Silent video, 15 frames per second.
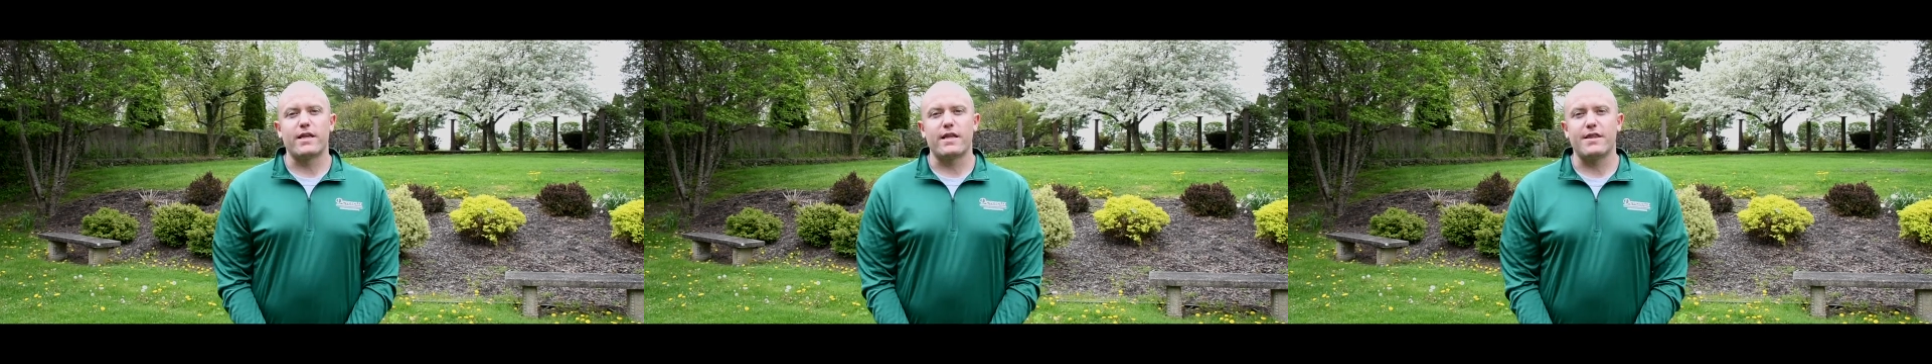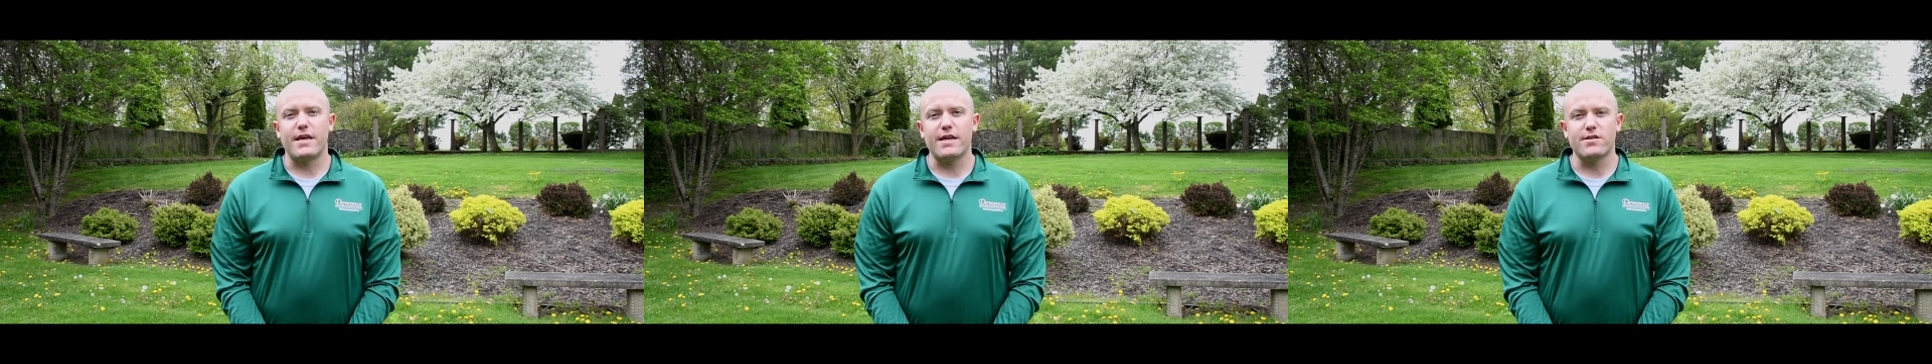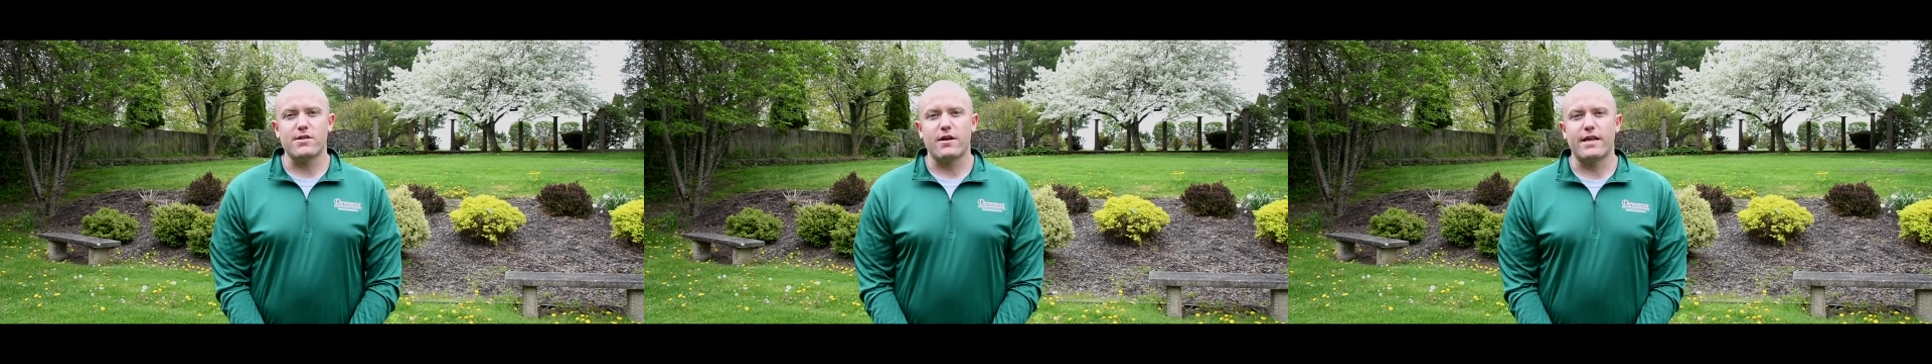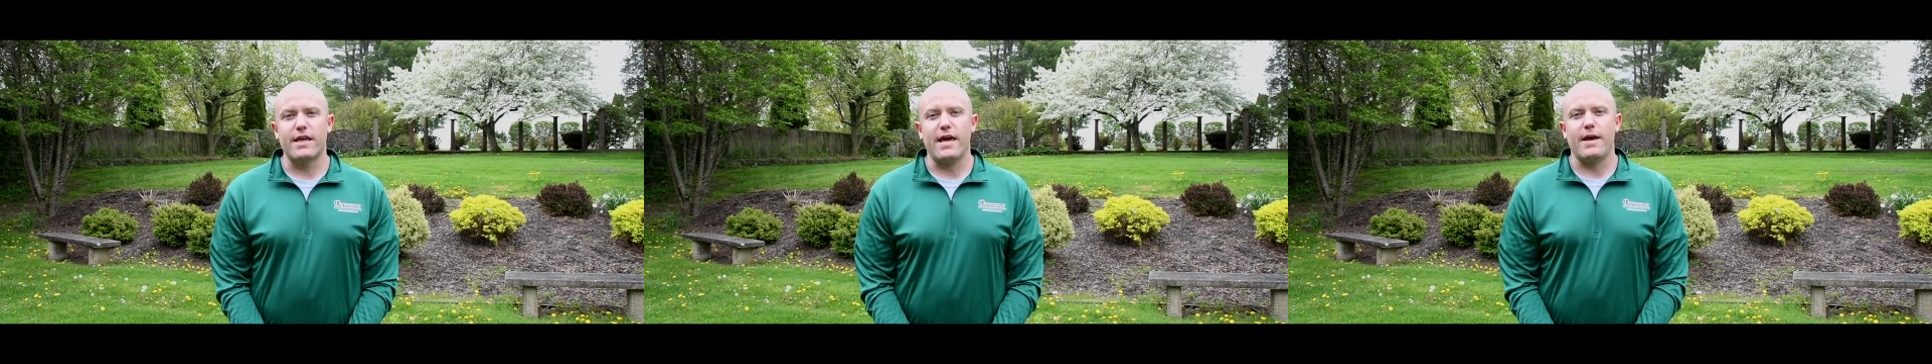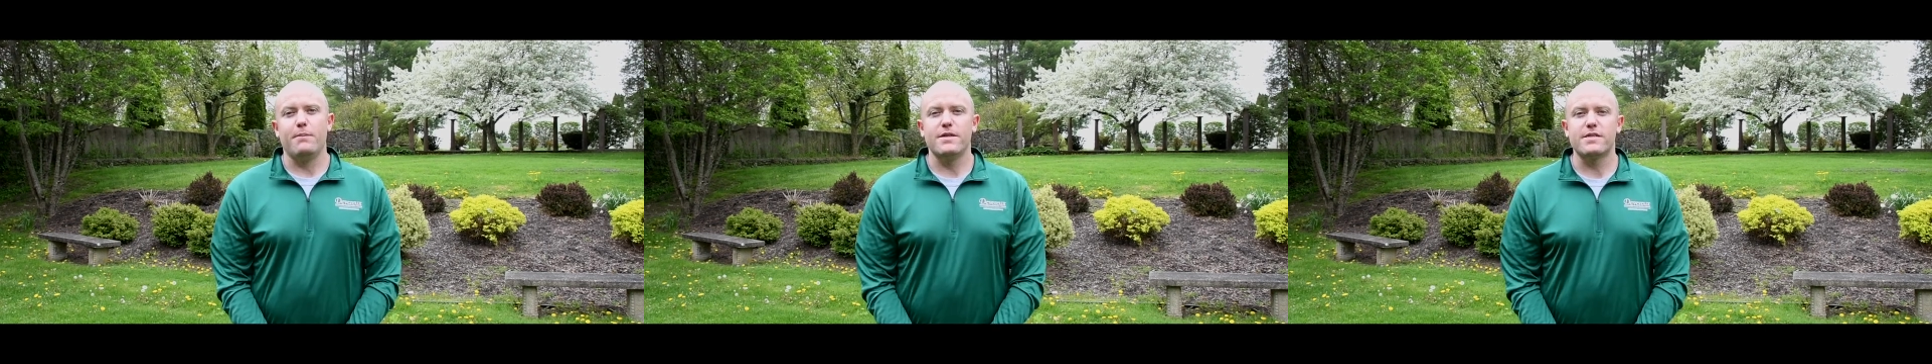that things on
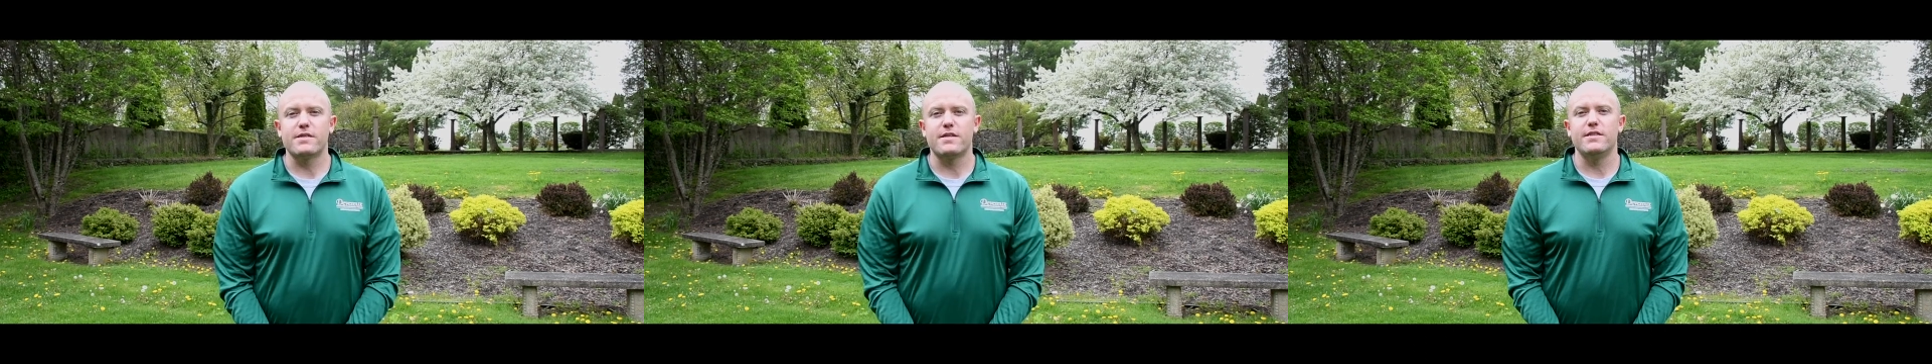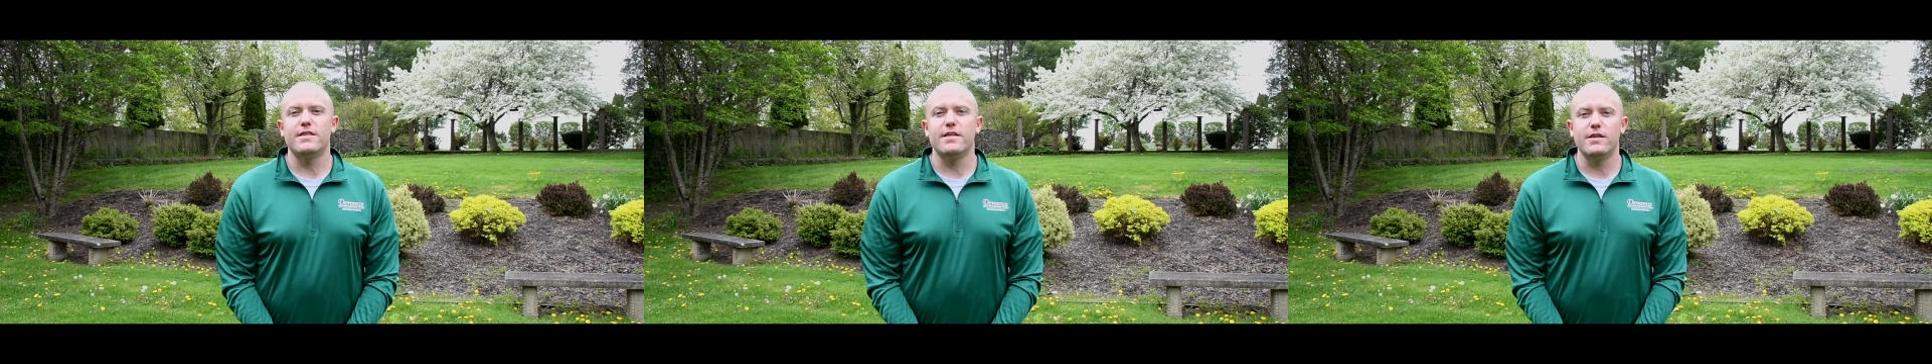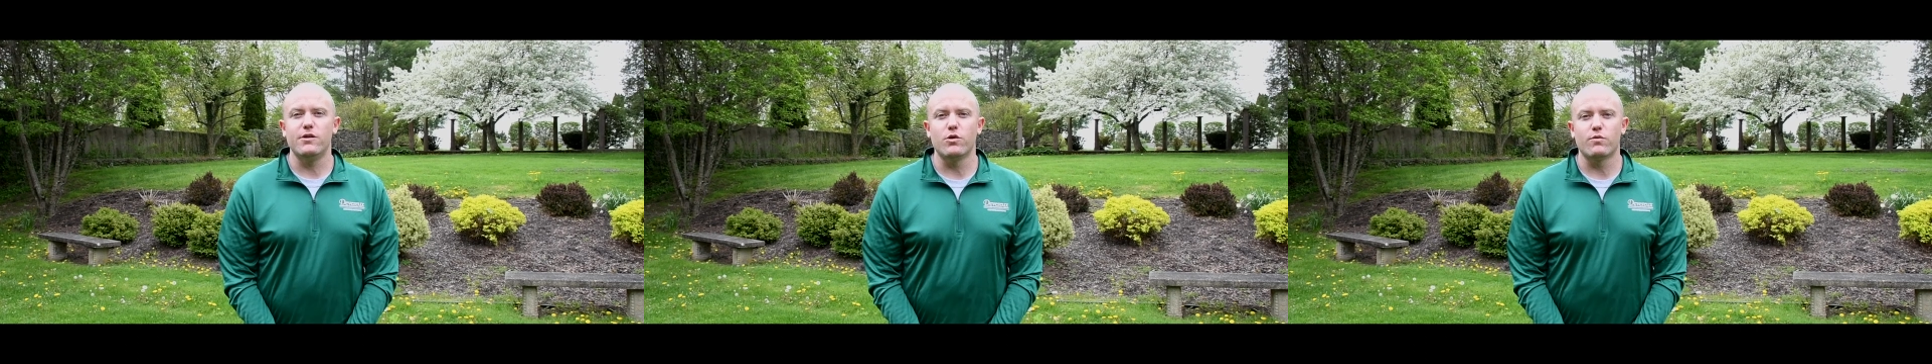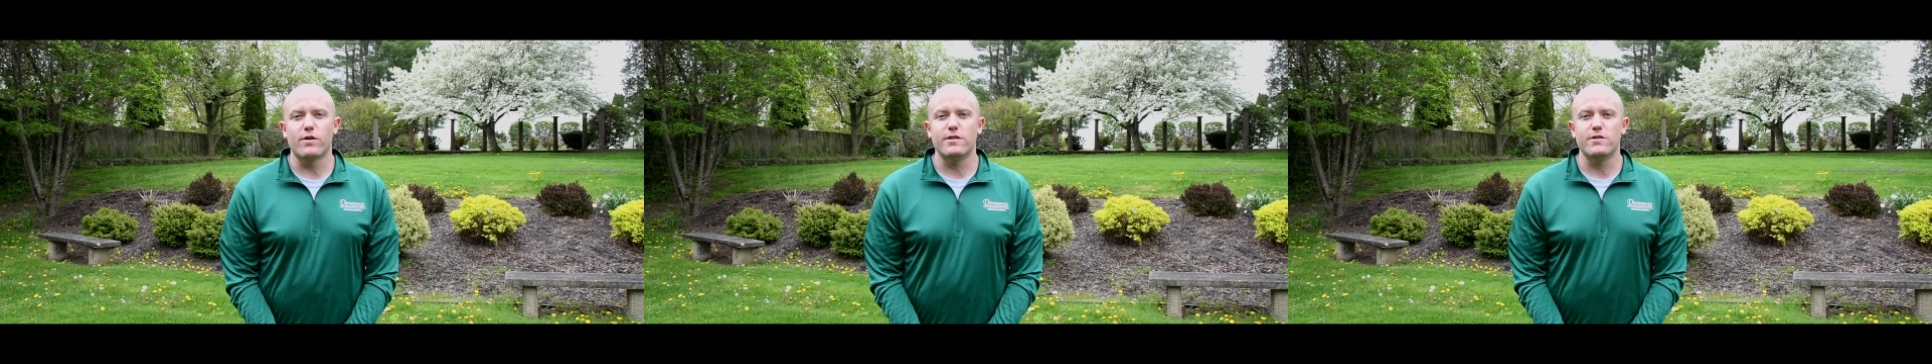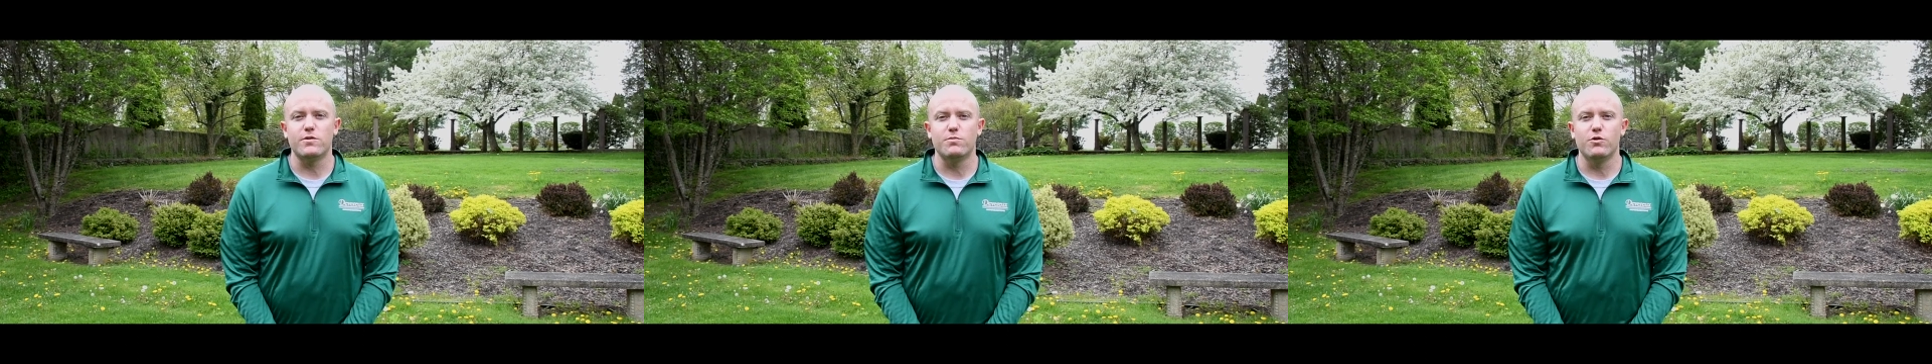campus continue to
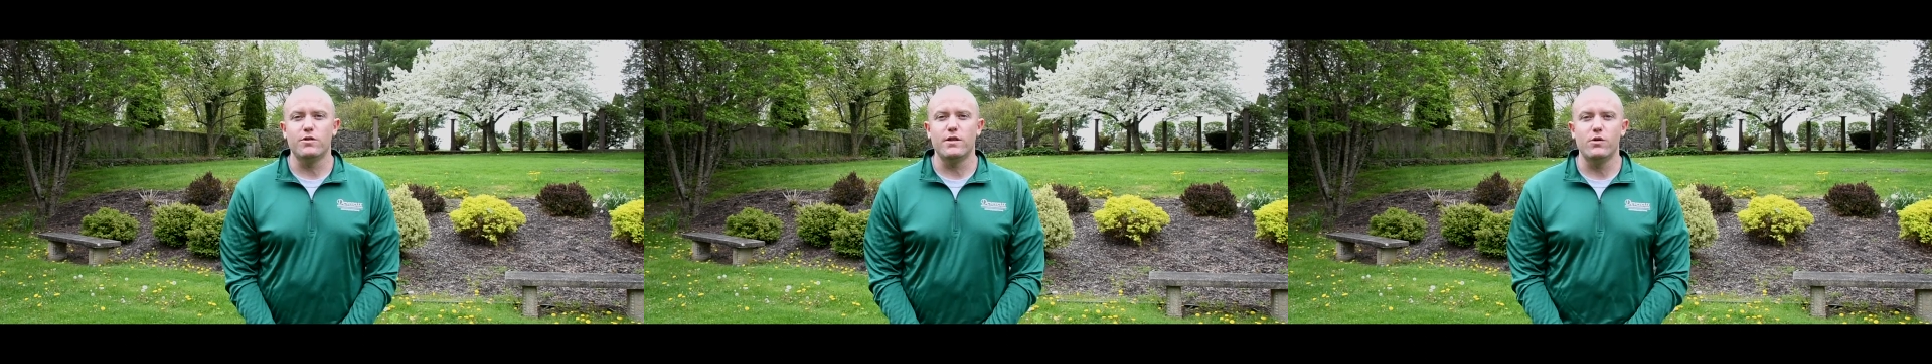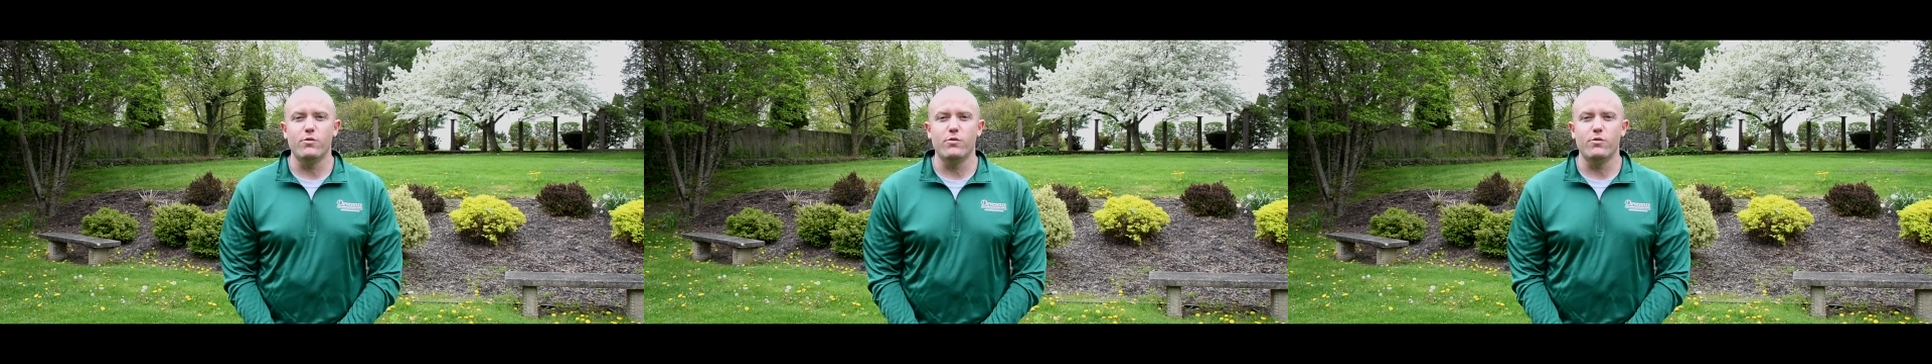run smoothly.